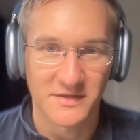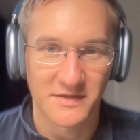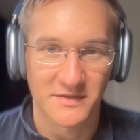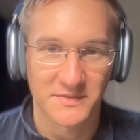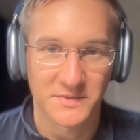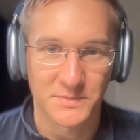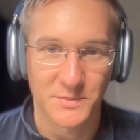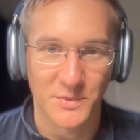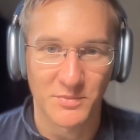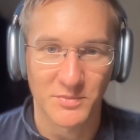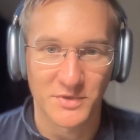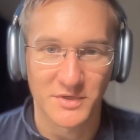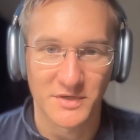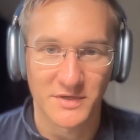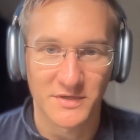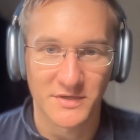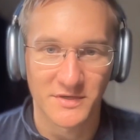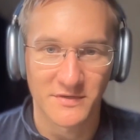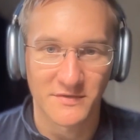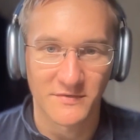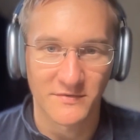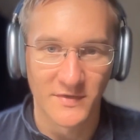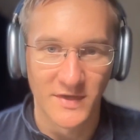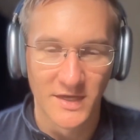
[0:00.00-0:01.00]
times more
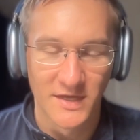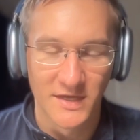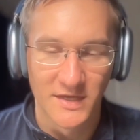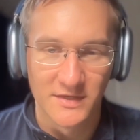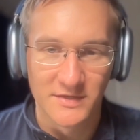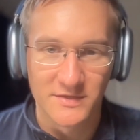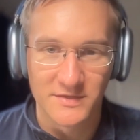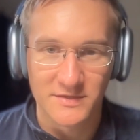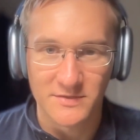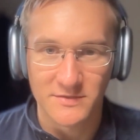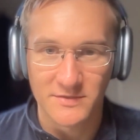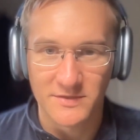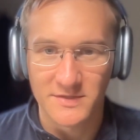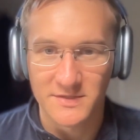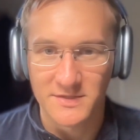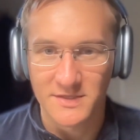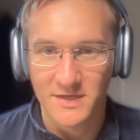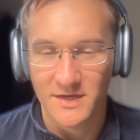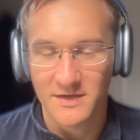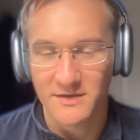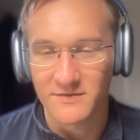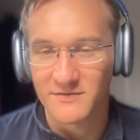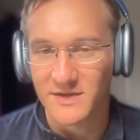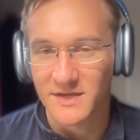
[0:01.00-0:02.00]
productive. So this
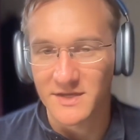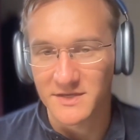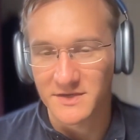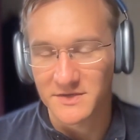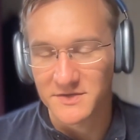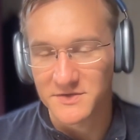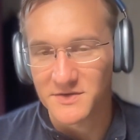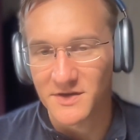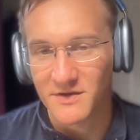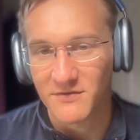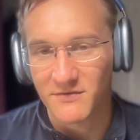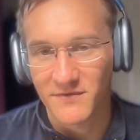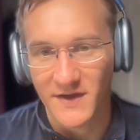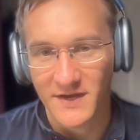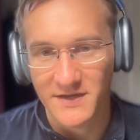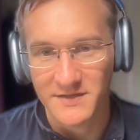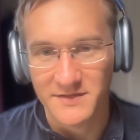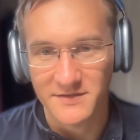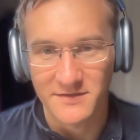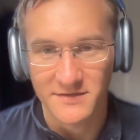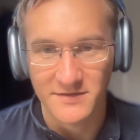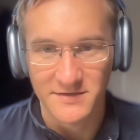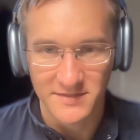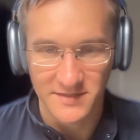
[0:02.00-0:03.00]
kind of like the
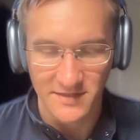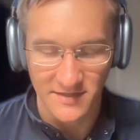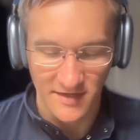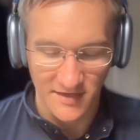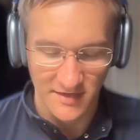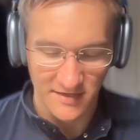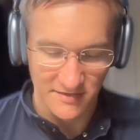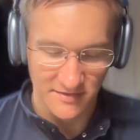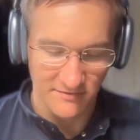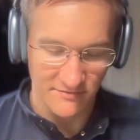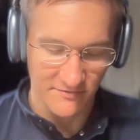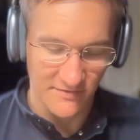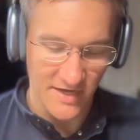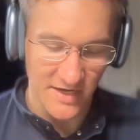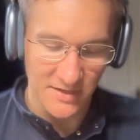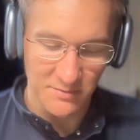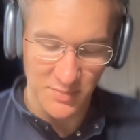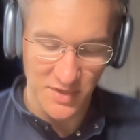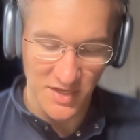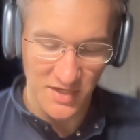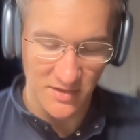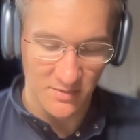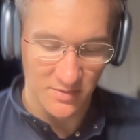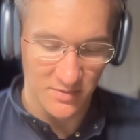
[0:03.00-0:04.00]
trifecta is like the
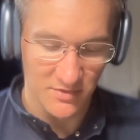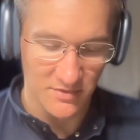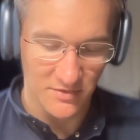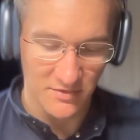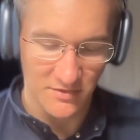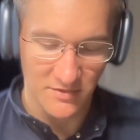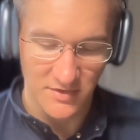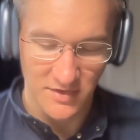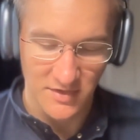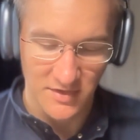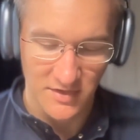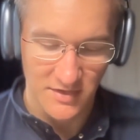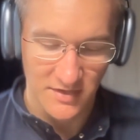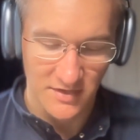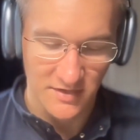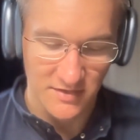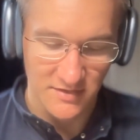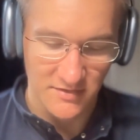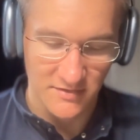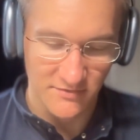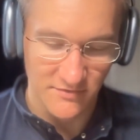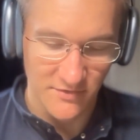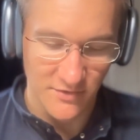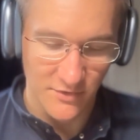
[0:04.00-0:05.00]
right people
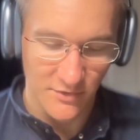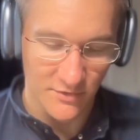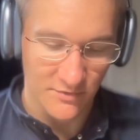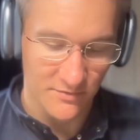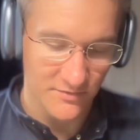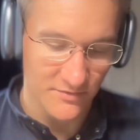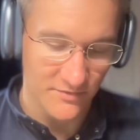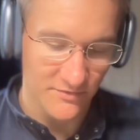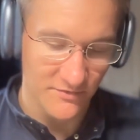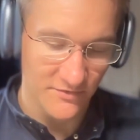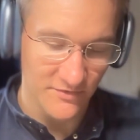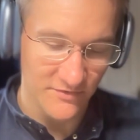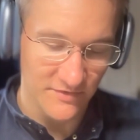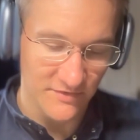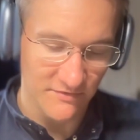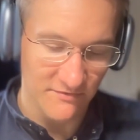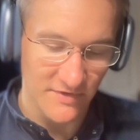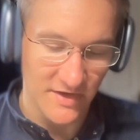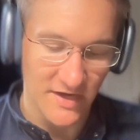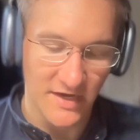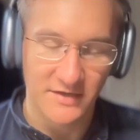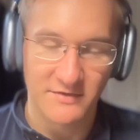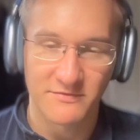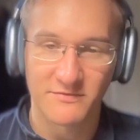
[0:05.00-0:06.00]
in the room with the
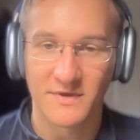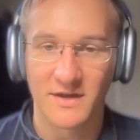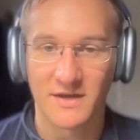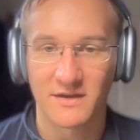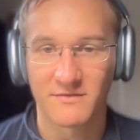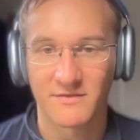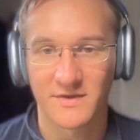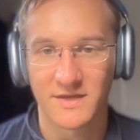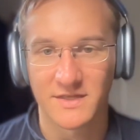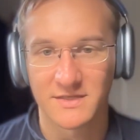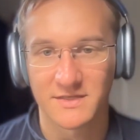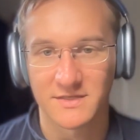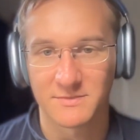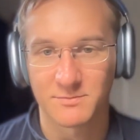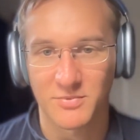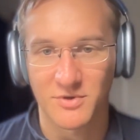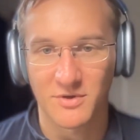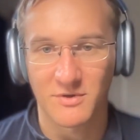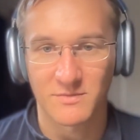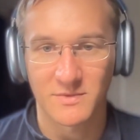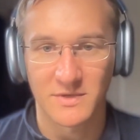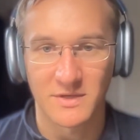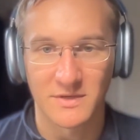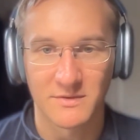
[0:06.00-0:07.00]
right relevant
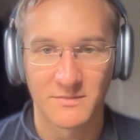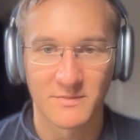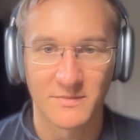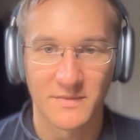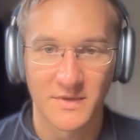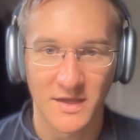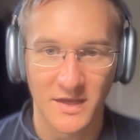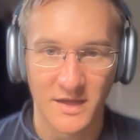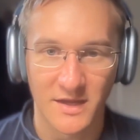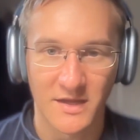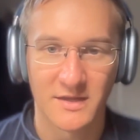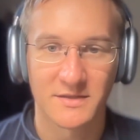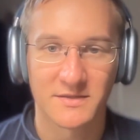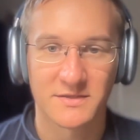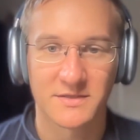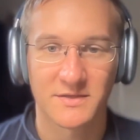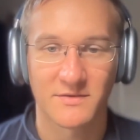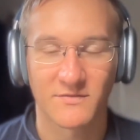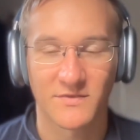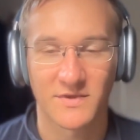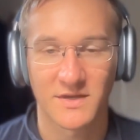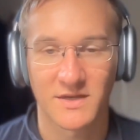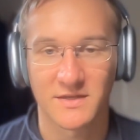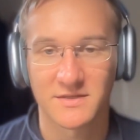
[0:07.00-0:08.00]
problem and
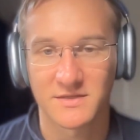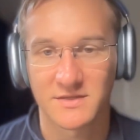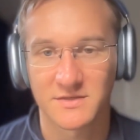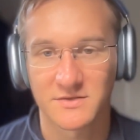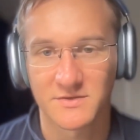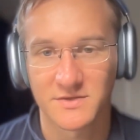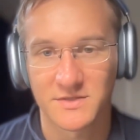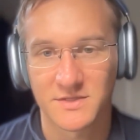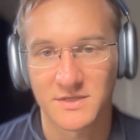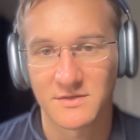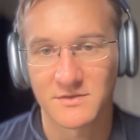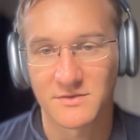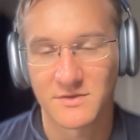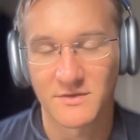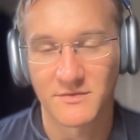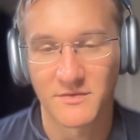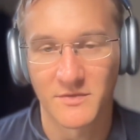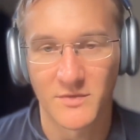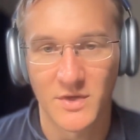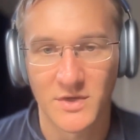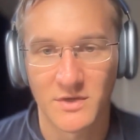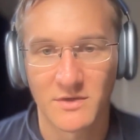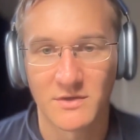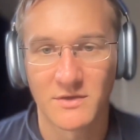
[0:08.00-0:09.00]
something that's interesting to
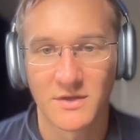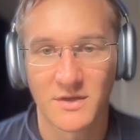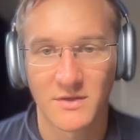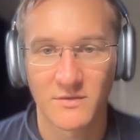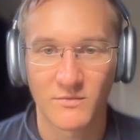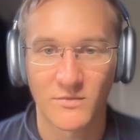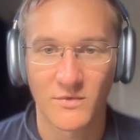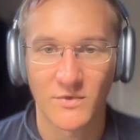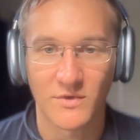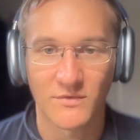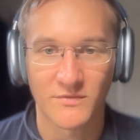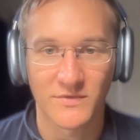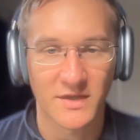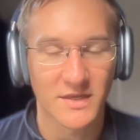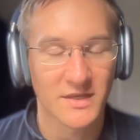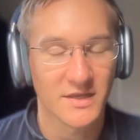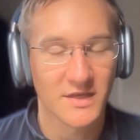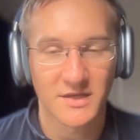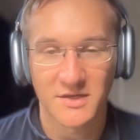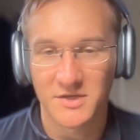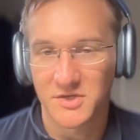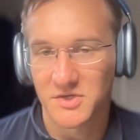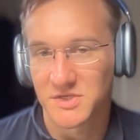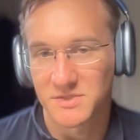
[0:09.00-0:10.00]
everyone involved. And
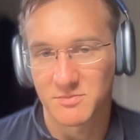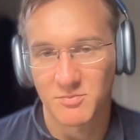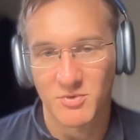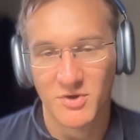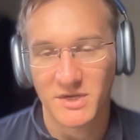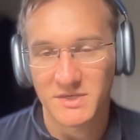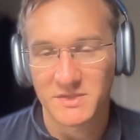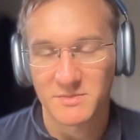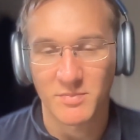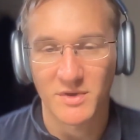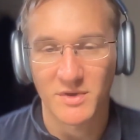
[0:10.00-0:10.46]
then you just press